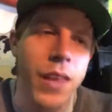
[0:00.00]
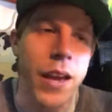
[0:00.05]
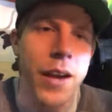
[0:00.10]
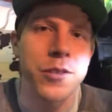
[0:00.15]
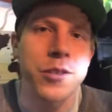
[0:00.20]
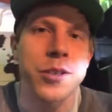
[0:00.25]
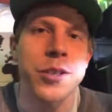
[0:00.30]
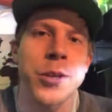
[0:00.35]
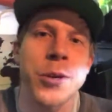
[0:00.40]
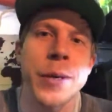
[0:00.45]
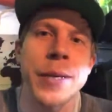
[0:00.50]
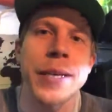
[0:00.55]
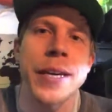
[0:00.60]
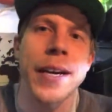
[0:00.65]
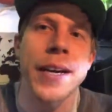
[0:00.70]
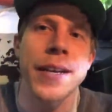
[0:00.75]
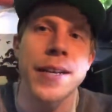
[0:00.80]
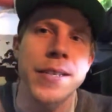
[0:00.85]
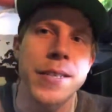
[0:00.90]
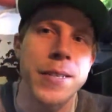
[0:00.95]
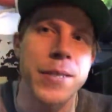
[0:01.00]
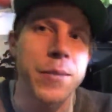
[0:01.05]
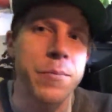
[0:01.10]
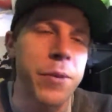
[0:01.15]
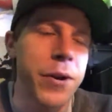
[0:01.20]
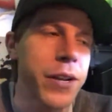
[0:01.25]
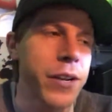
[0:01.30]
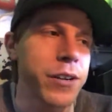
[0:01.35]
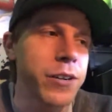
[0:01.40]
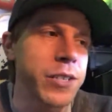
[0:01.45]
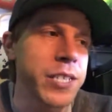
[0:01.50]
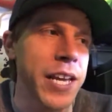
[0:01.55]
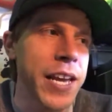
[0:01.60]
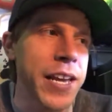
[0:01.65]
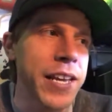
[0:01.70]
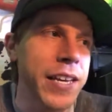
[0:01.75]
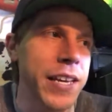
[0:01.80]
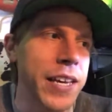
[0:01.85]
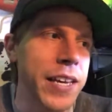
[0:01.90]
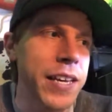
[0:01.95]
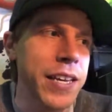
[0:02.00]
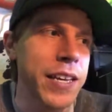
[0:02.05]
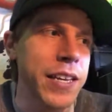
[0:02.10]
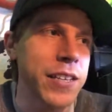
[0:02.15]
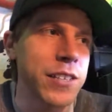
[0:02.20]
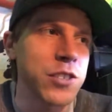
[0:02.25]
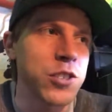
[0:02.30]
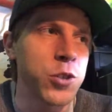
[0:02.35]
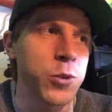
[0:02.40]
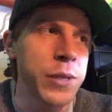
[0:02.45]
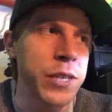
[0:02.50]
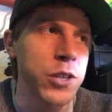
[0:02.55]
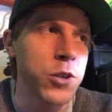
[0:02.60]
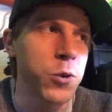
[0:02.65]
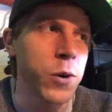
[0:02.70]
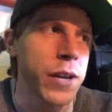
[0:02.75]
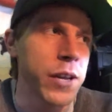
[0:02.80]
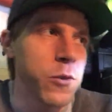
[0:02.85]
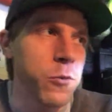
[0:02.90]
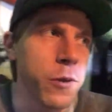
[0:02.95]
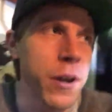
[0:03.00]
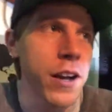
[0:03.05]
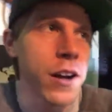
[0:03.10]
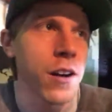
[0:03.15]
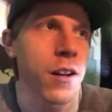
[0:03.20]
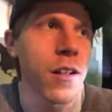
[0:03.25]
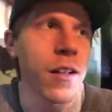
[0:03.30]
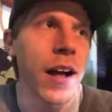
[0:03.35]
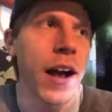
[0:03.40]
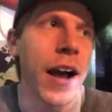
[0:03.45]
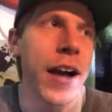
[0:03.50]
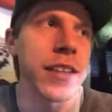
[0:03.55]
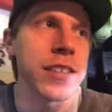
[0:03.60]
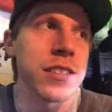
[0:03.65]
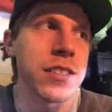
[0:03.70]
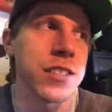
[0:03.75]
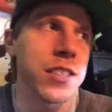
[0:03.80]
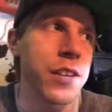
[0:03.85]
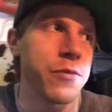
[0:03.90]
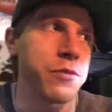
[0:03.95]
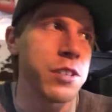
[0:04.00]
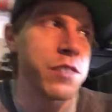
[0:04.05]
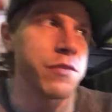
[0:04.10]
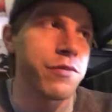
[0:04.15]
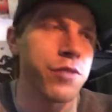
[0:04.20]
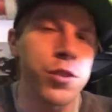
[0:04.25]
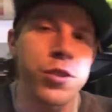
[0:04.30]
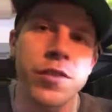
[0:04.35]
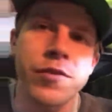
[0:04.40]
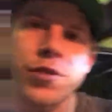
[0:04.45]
How's it going guys? The Predator tank is doing quite well. I stuffed it full